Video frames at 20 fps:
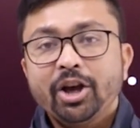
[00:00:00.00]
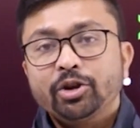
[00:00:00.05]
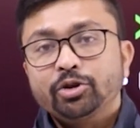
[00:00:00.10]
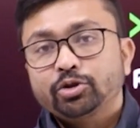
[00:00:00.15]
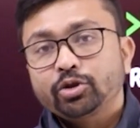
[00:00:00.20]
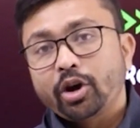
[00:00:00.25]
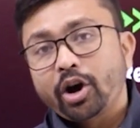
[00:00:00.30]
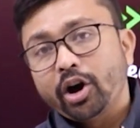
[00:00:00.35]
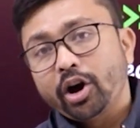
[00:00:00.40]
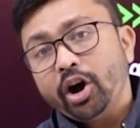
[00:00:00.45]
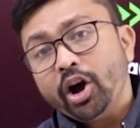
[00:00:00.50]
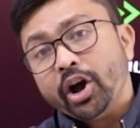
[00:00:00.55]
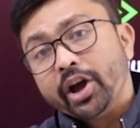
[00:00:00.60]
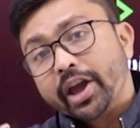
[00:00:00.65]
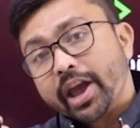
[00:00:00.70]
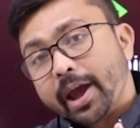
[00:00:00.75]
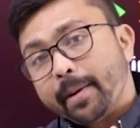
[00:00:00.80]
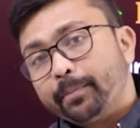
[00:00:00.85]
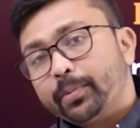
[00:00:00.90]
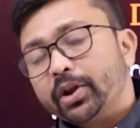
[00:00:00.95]
So
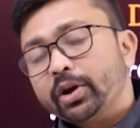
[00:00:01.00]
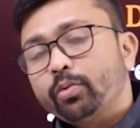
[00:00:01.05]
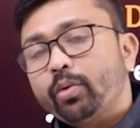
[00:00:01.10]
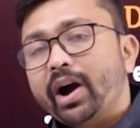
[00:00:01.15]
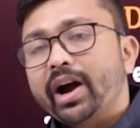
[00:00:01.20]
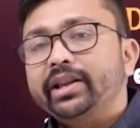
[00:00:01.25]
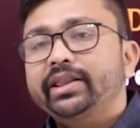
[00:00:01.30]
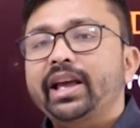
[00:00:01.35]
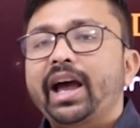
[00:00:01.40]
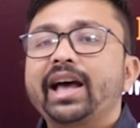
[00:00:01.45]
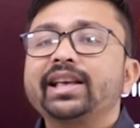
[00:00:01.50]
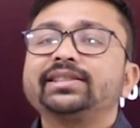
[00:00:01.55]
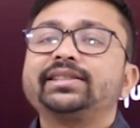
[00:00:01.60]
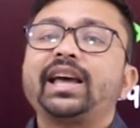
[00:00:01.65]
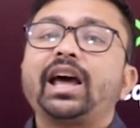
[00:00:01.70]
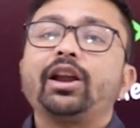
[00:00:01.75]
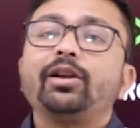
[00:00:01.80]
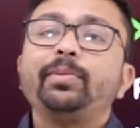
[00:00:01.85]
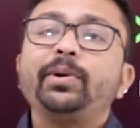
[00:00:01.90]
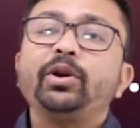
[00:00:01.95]
everywhere there
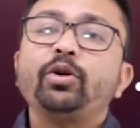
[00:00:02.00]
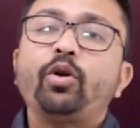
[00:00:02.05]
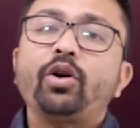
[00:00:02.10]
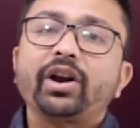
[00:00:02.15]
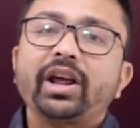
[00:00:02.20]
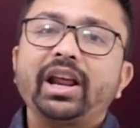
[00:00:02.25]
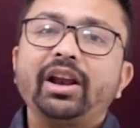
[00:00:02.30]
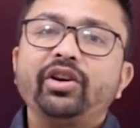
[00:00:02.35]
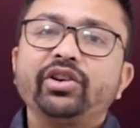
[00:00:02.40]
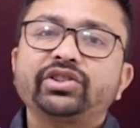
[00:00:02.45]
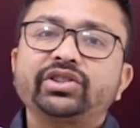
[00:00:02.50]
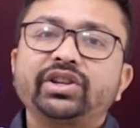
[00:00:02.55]
will be no railway